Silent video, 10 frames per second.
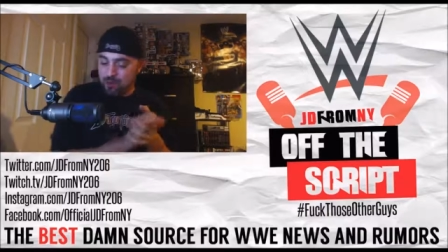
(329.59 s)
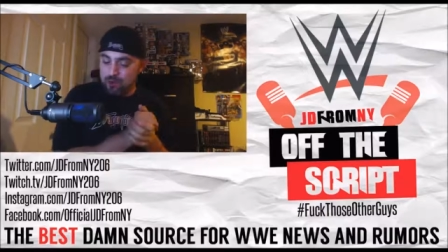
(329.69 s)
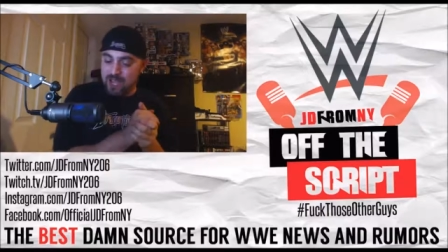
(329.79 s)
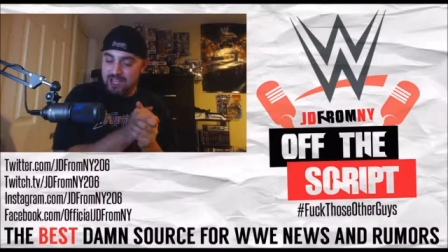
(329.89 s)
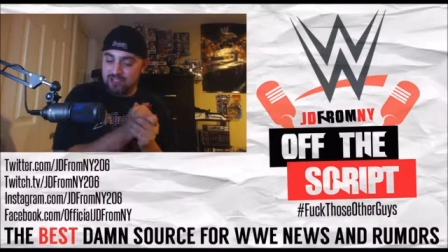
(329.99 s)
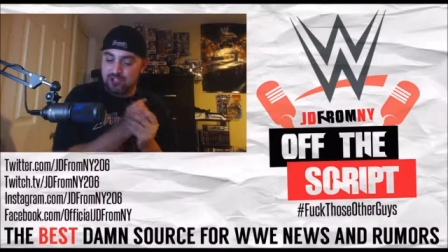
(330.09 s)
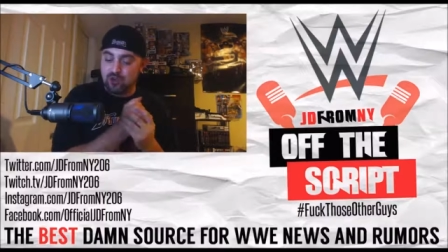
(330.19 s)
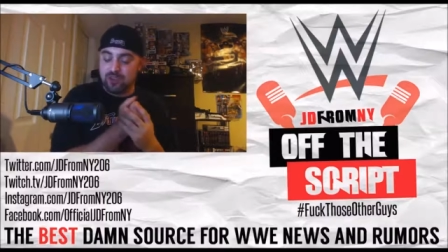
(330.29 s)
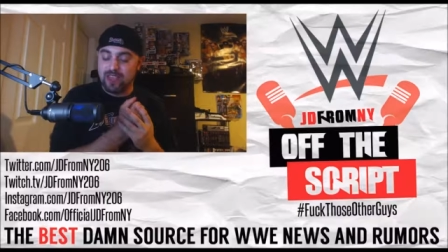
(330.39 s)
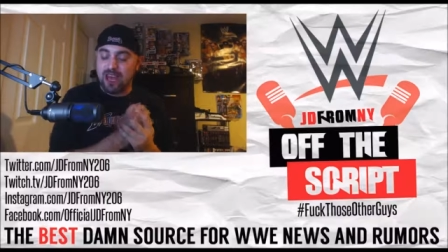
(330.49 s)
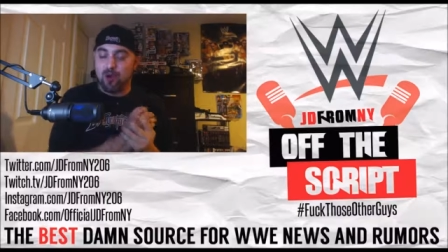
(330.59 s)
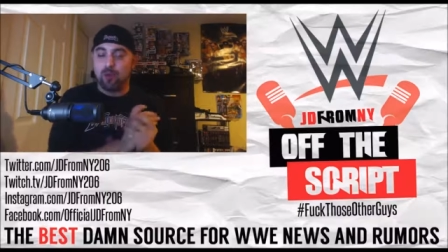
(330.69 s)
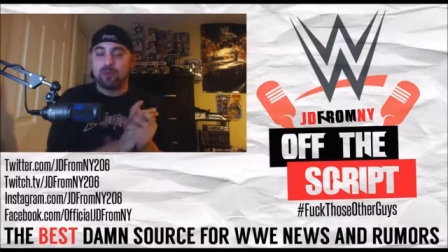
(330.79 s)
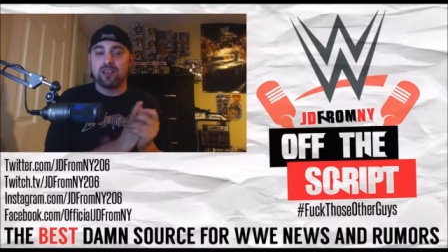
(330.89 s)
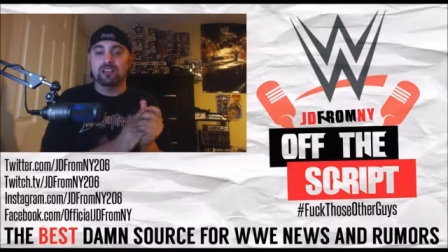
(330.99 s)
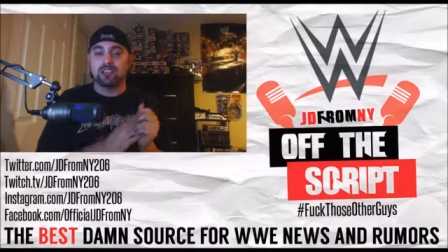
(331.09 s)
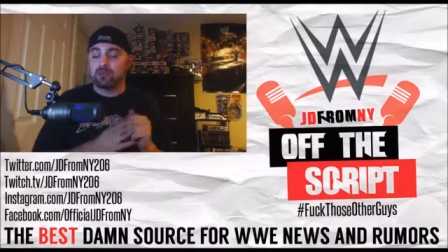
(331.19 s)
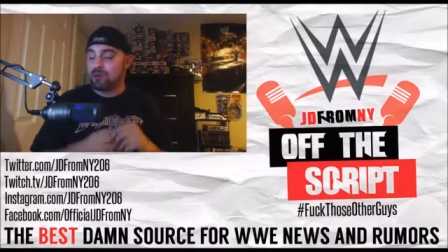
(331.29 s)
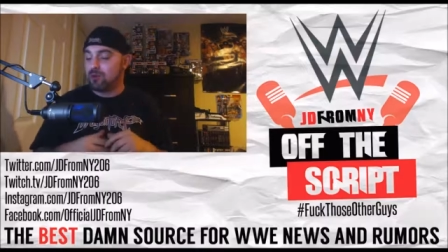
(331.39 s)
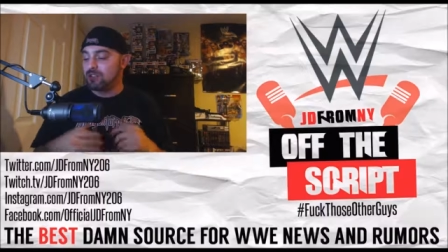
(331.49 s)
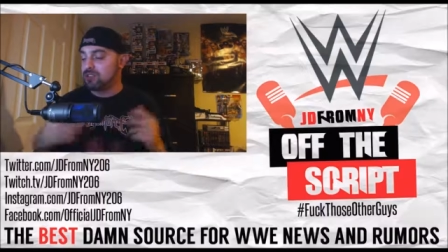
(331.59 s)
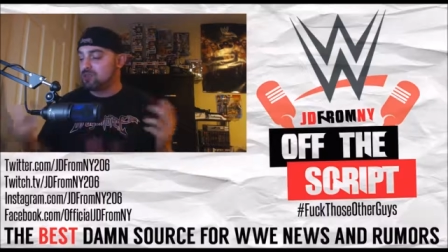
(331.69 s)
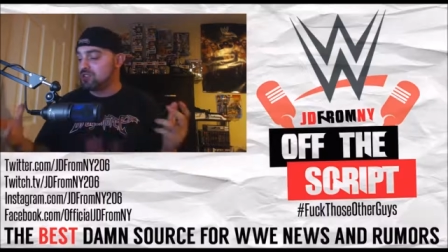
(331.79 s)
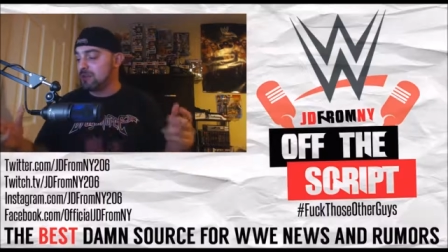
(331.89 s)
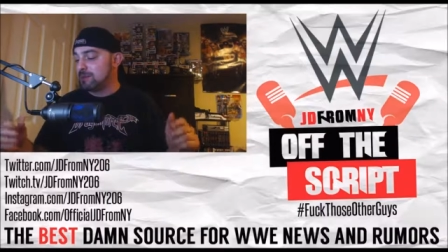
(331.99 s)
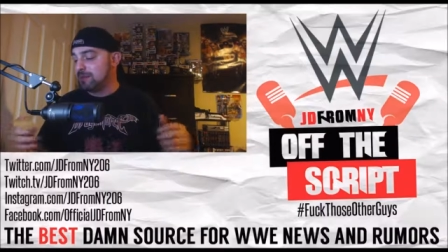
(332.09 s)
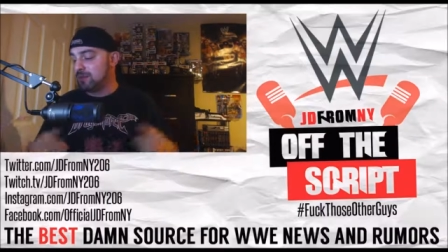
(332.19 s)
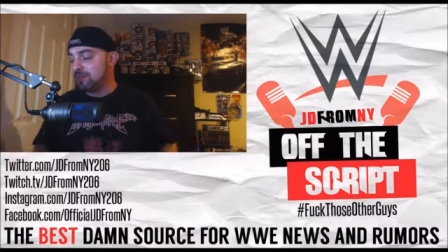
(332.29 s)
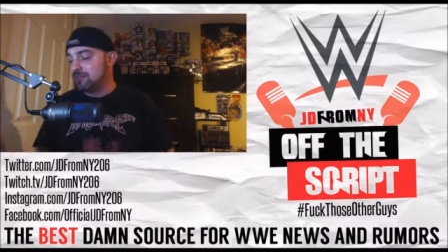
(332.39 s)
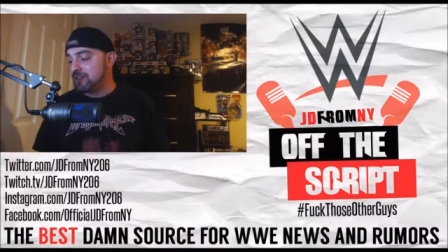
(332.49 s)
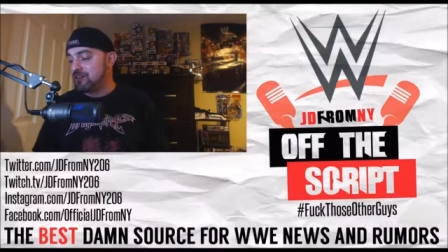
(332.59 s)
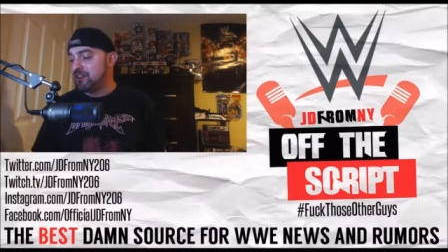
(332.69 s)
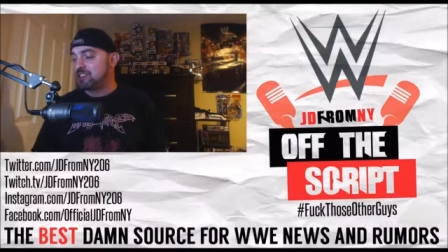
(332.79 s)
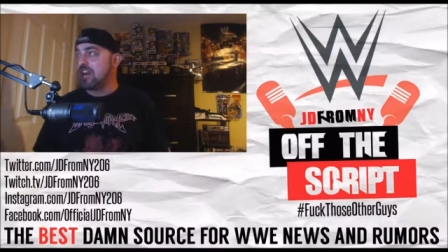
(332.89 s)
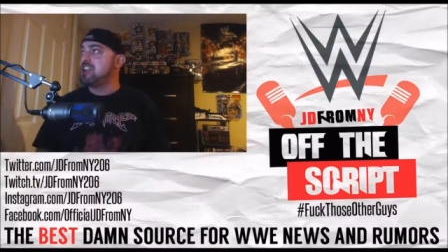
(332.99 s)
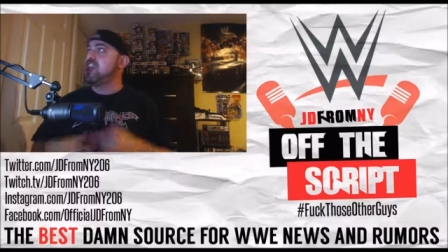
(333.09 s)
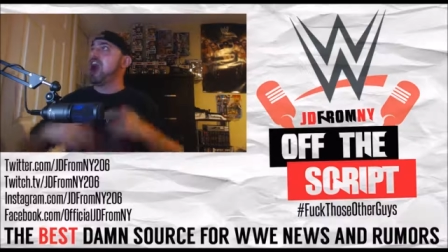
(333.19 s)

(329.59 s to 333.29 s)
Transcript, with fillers: Hope you guys enjoyed that opening segment. Wanted to do something a little bit different because I